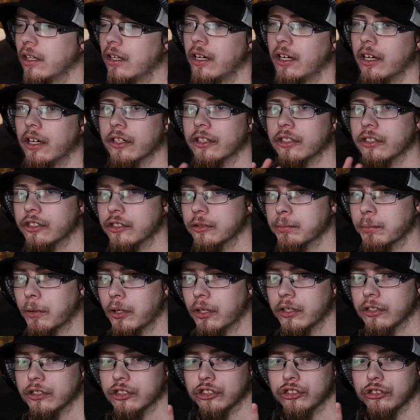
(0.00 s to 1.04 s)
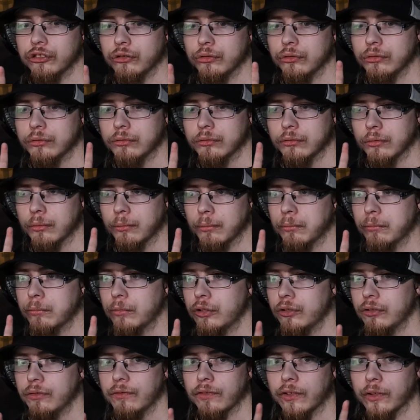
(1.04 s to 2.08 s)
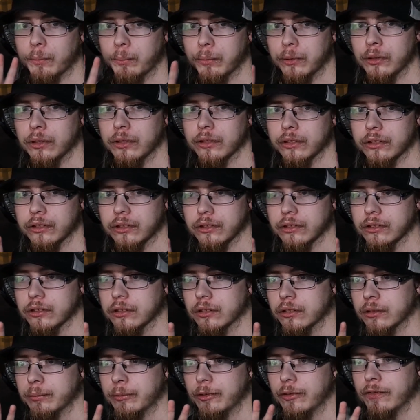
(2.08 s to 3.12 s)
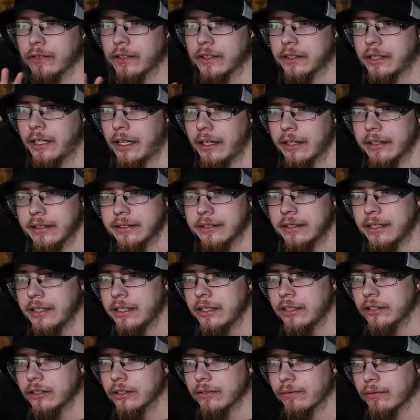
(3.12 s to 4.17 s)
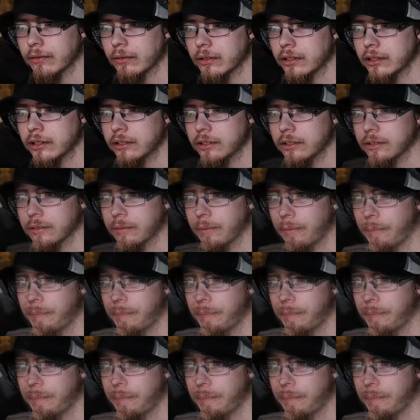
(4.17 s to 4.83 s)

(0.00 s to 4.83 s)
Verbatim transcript: a good spot to move the book, or move the t date for it.